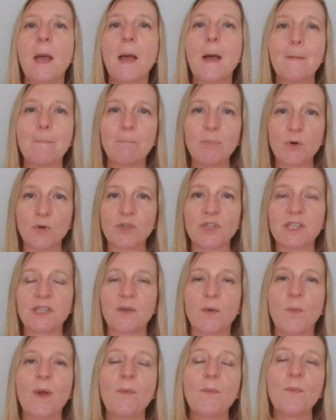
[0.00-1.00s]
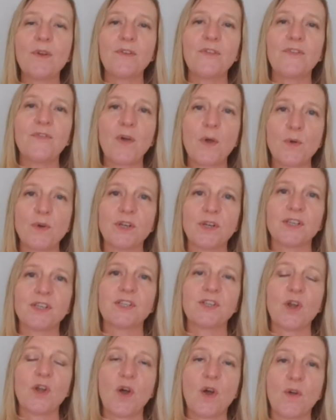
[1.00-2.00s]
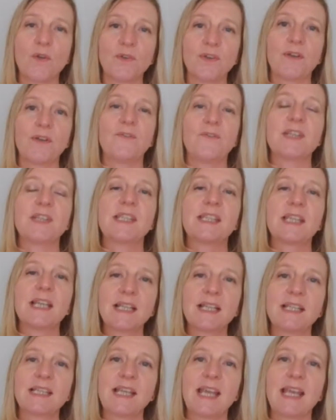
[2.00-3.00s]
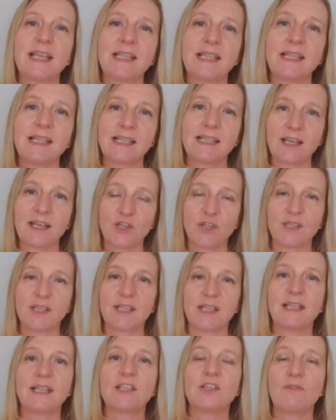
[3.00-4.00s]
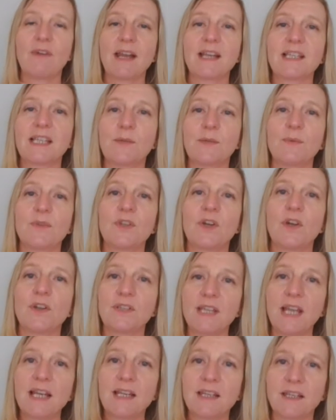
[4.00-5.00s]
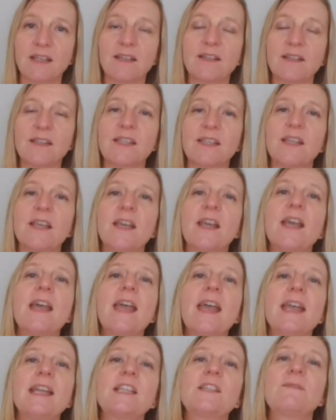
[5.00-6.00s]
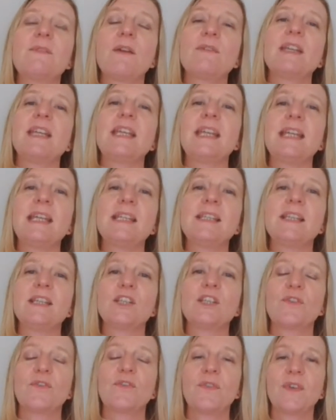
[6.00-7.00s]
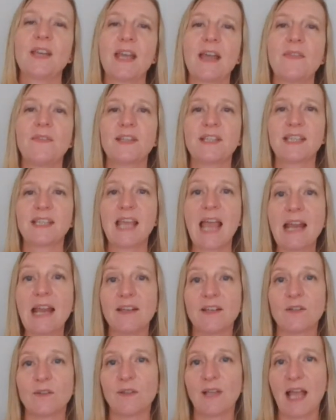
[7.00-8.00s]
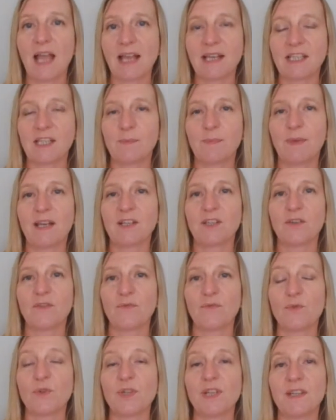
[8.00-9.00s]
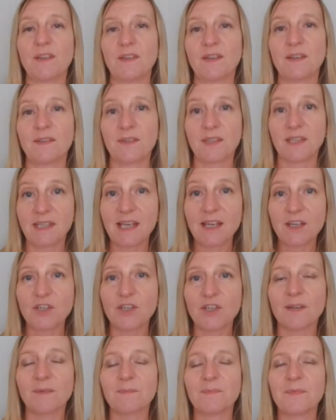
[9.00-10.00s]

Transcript: But when we're focused on facilitating sessions and interacting with our delegates, it's very easy to forget the technical aspect of running the session.